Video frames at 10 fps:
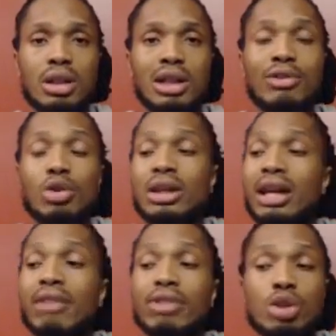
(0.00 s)
If you did
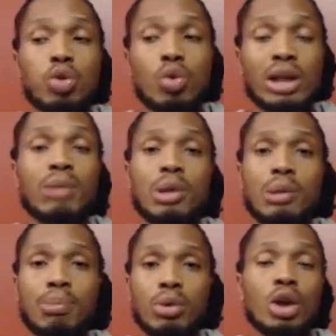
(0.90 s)
every 20
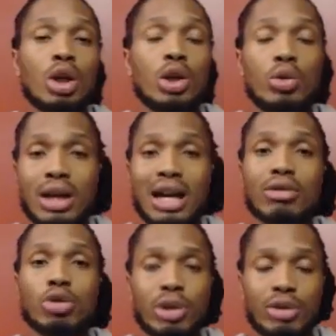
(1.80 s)
people, you would
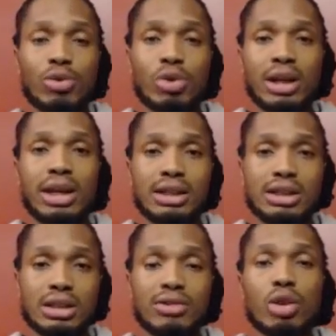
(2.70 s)
have 3 to 4
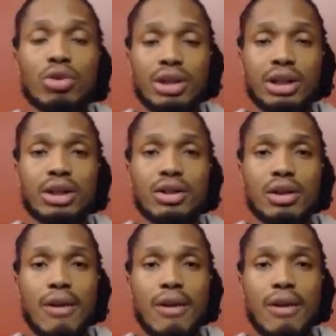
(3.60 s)
cases of it over here.